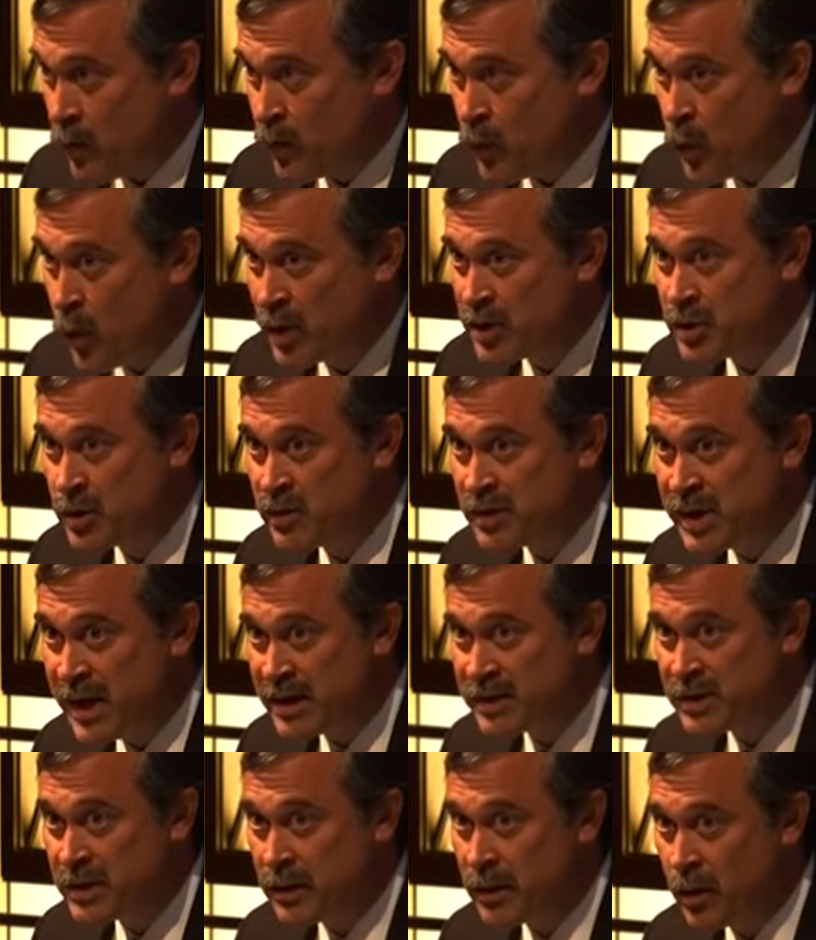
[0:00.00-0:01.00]
Question was
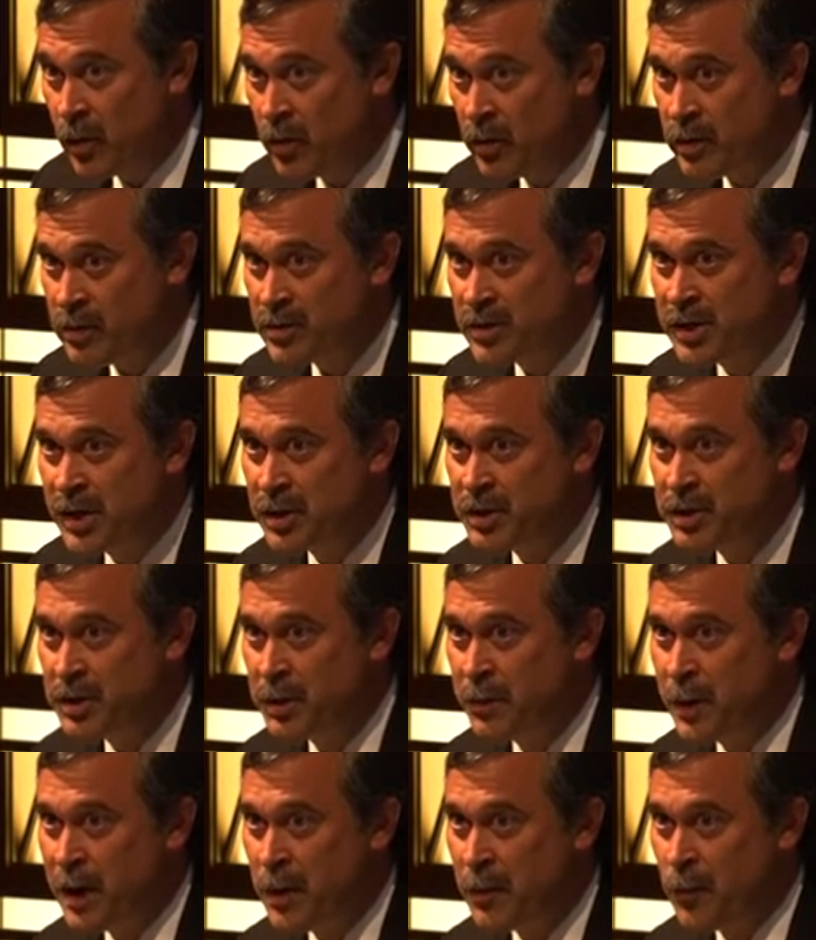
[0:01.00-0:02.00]
asked in the earlier session
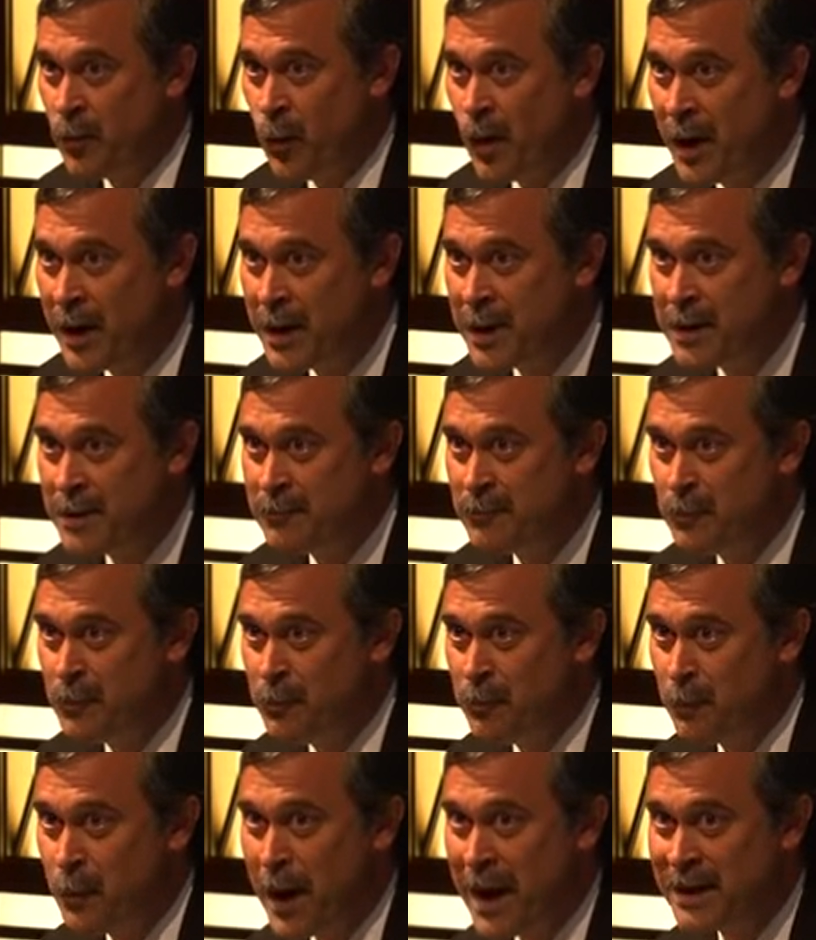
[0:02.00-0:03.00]
about why
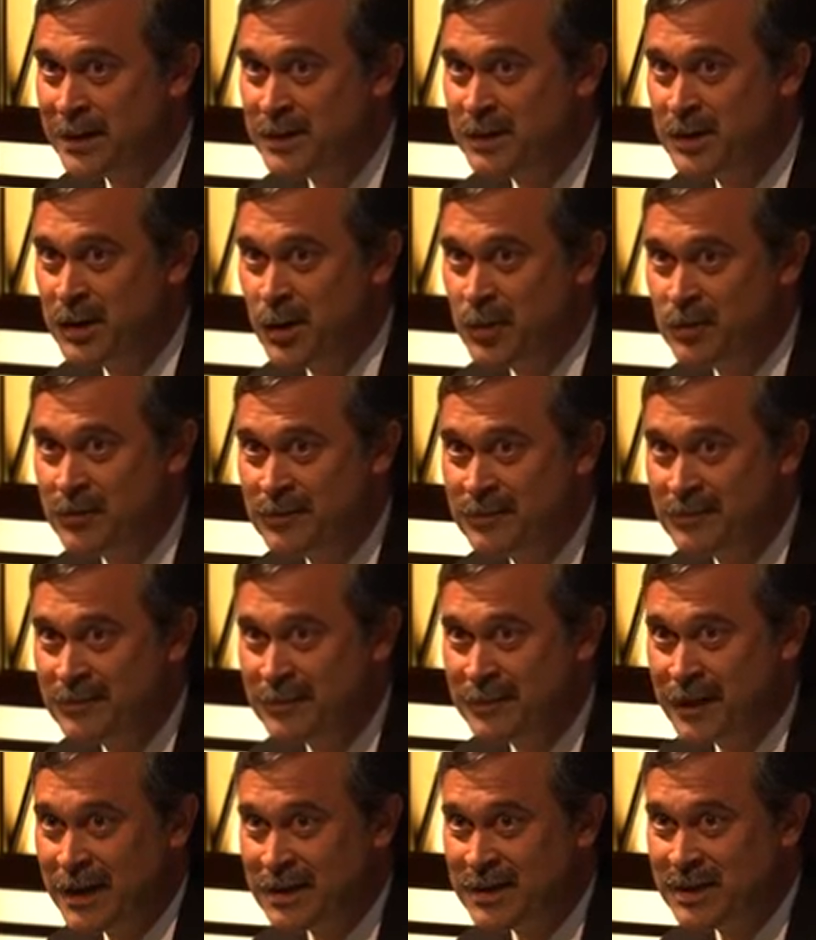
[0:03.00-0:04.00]
banks don't
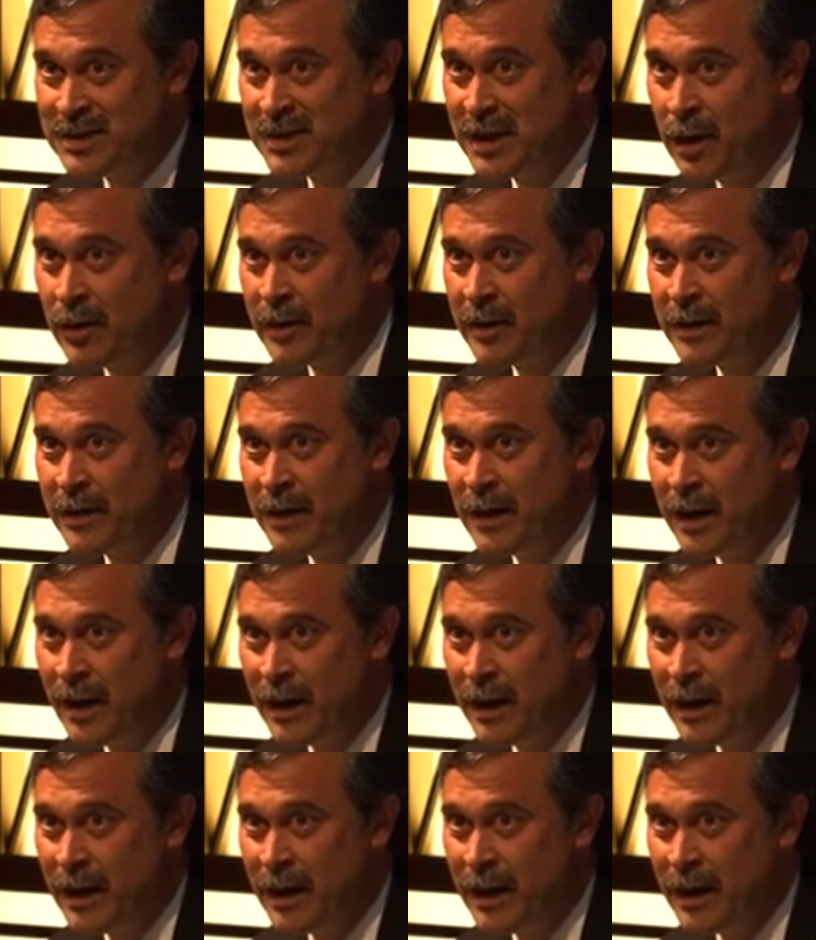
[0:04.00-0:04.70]
get started.